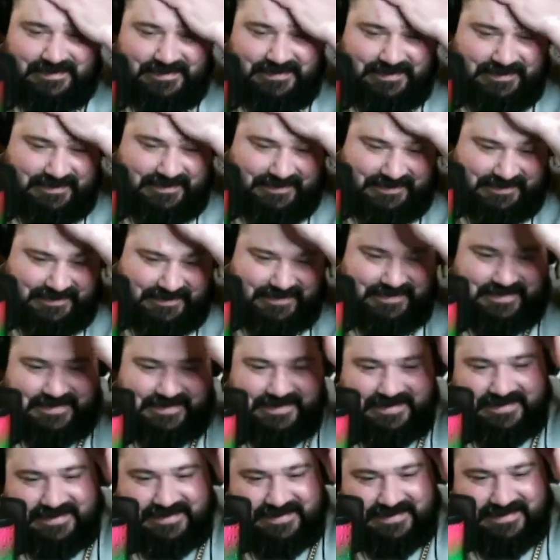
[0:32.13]

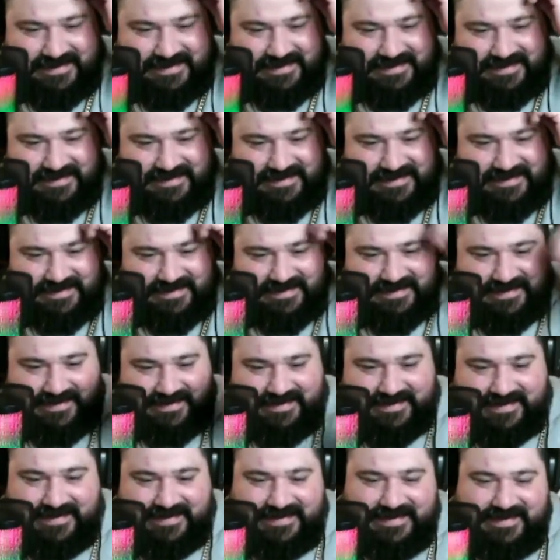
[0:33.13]

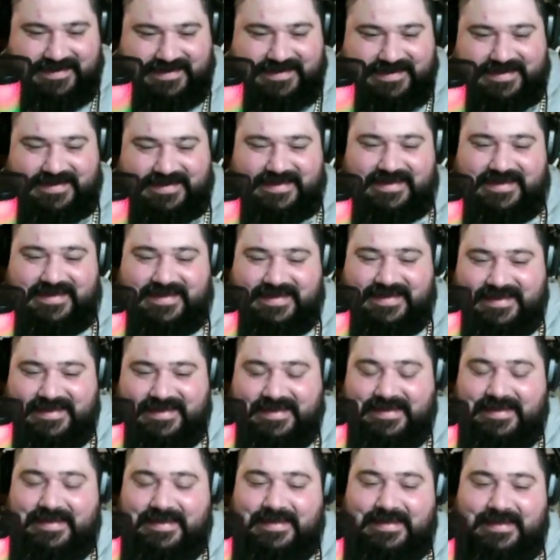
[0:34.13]

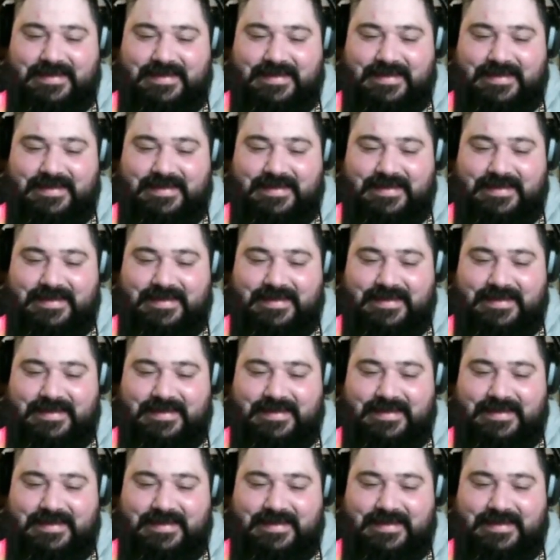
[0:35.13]
No words are spoken by the person on screen.